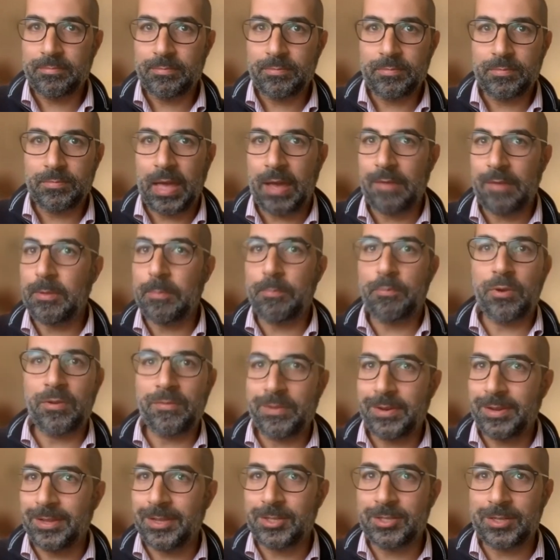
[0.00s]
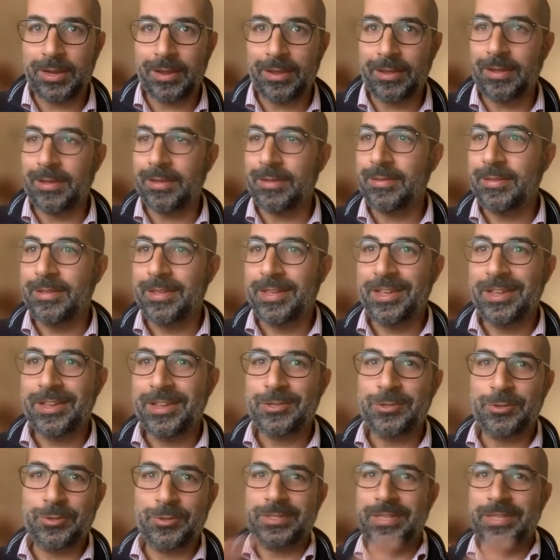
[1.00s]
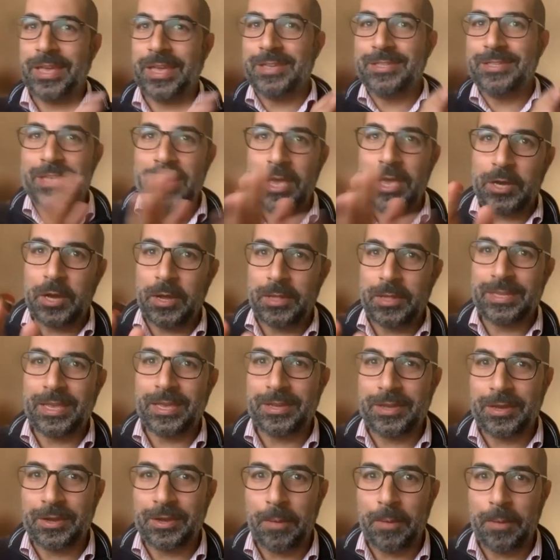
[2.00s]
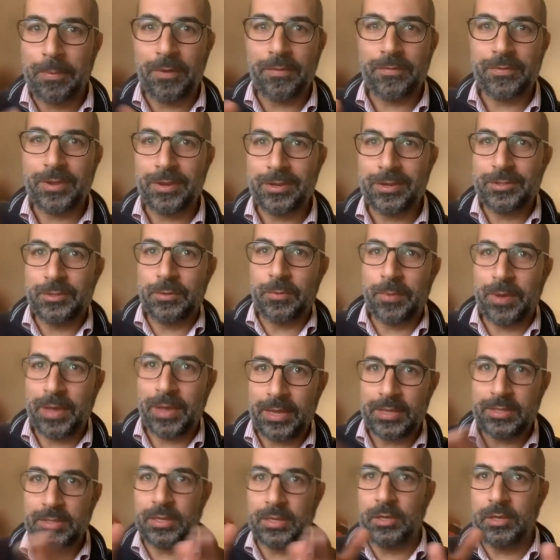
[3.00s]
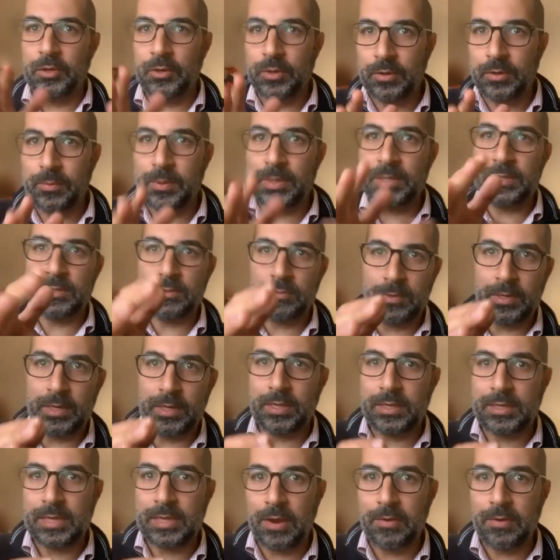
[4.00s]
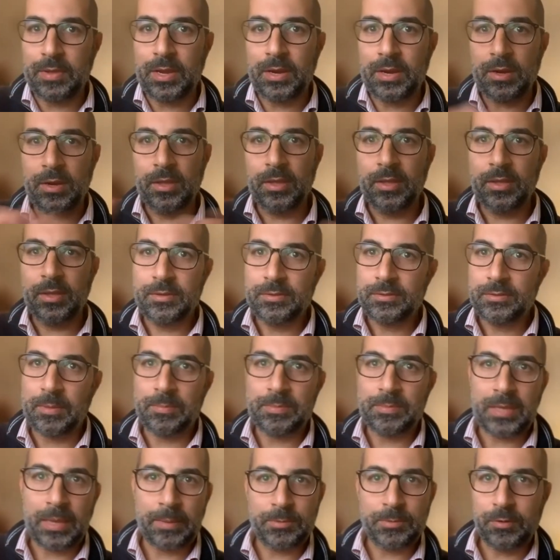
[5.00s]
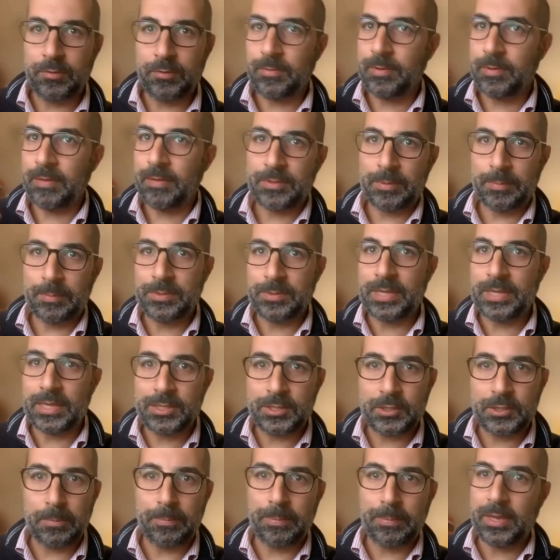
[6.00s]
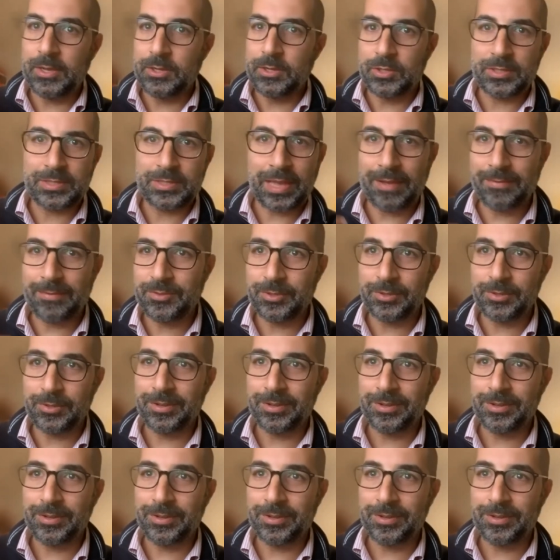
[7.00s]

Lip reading: have the privilege to take a couple of years to wait and look what's really the career. Sometimes you have some debts to pay. You just have to